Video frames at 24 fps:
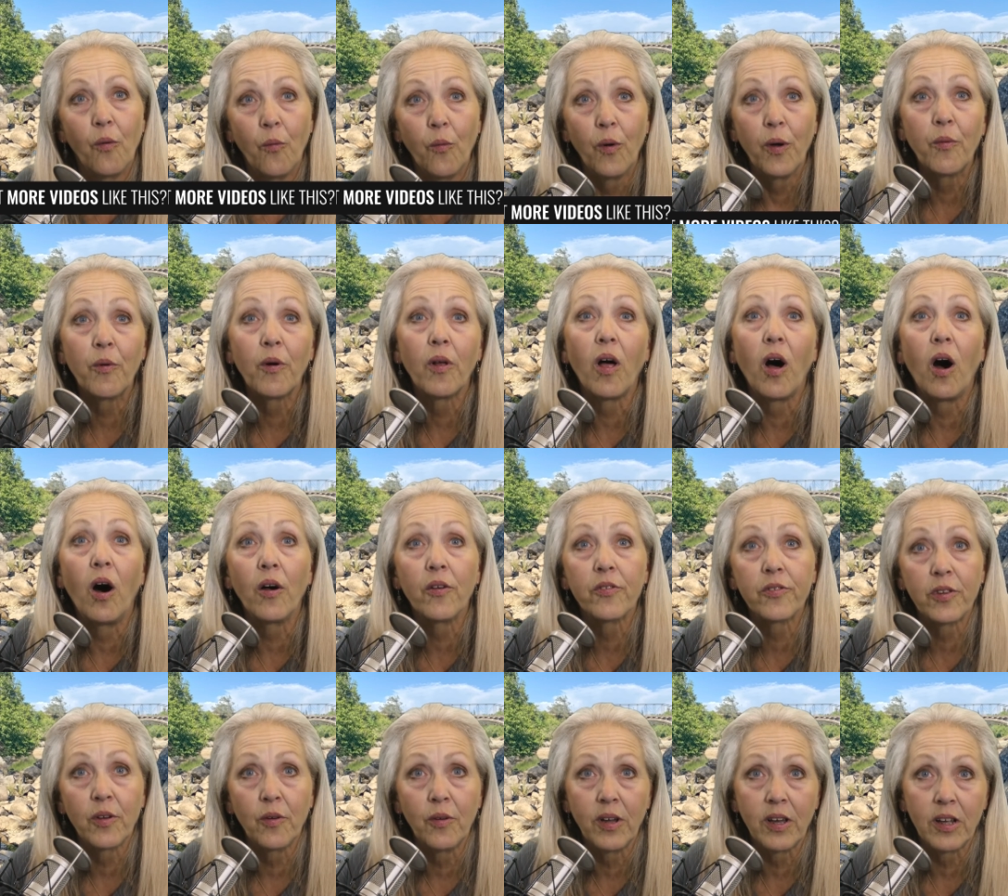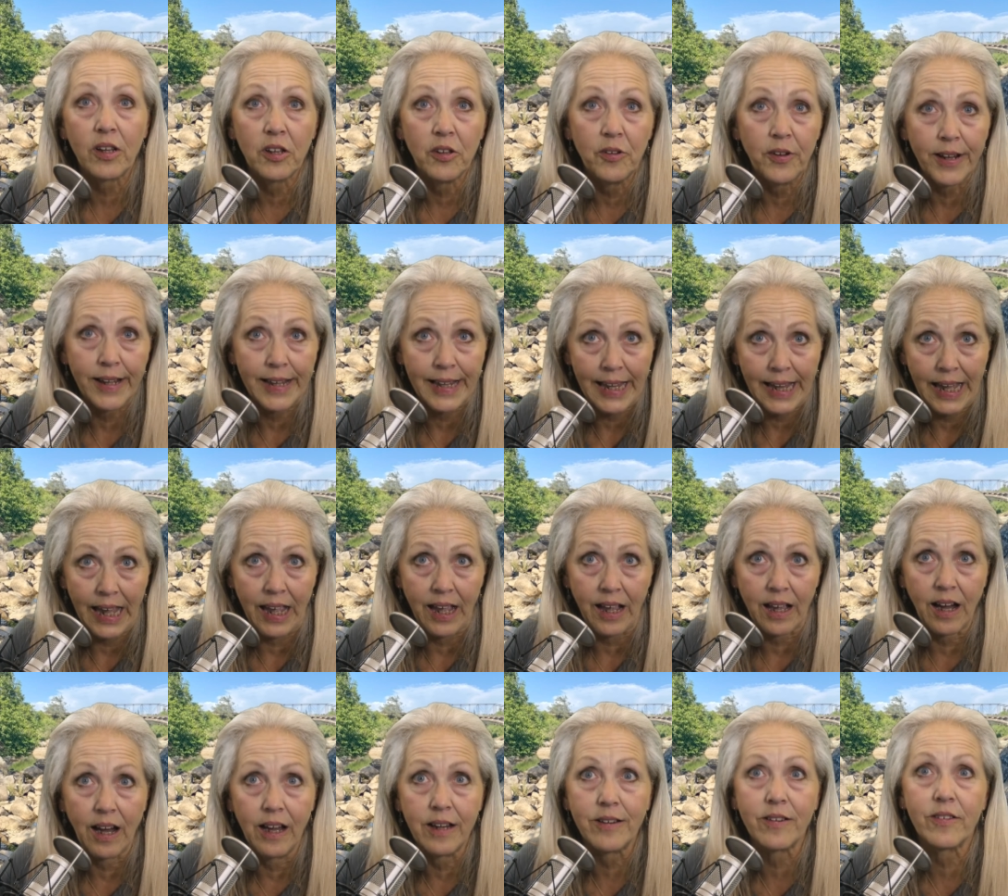We will also include a
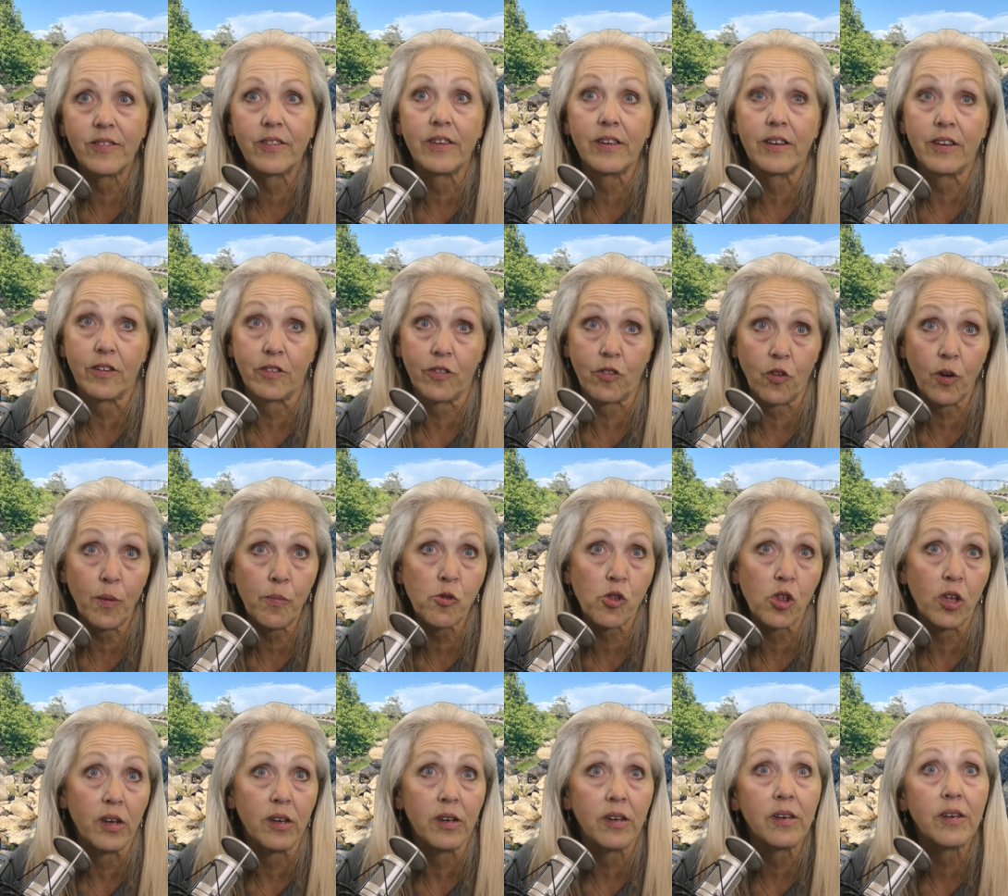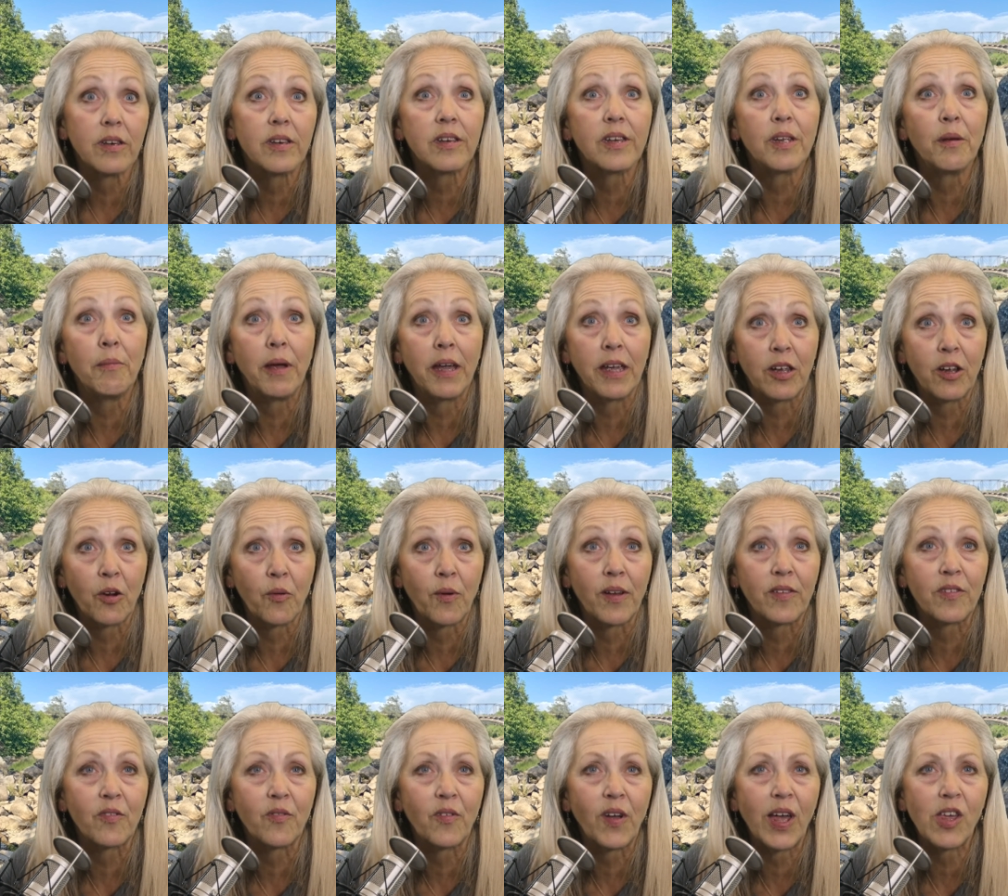link under the description to make your
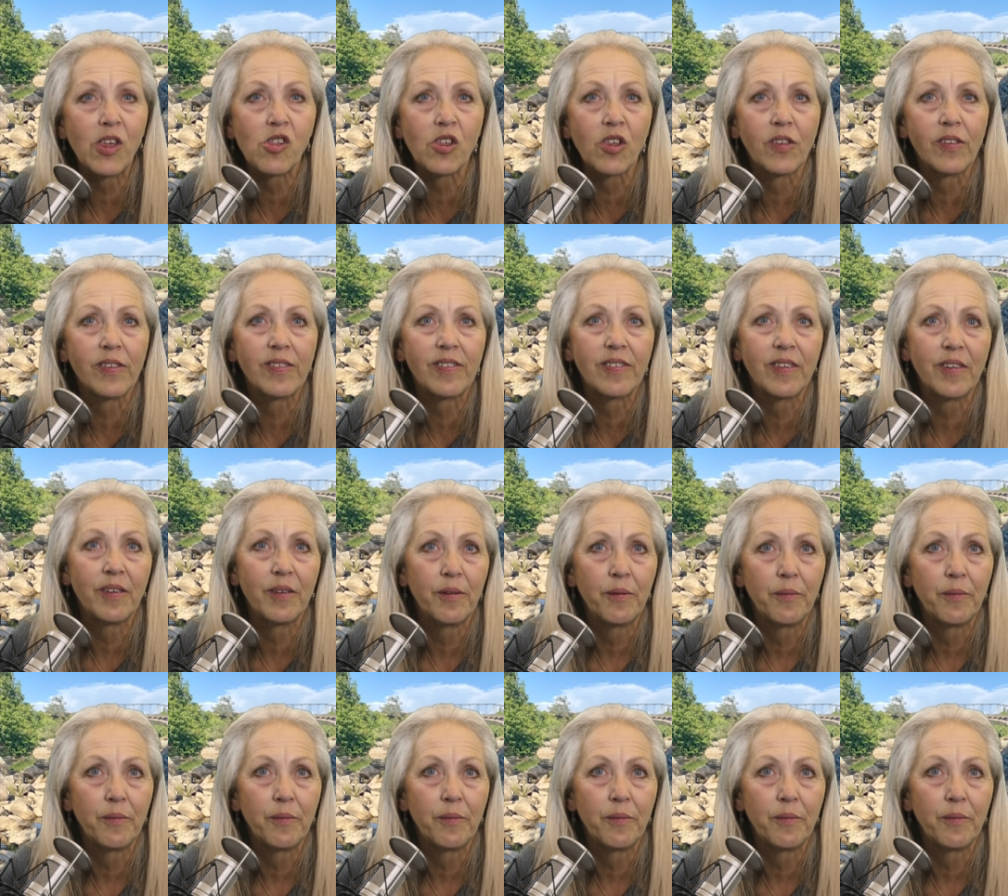reservations.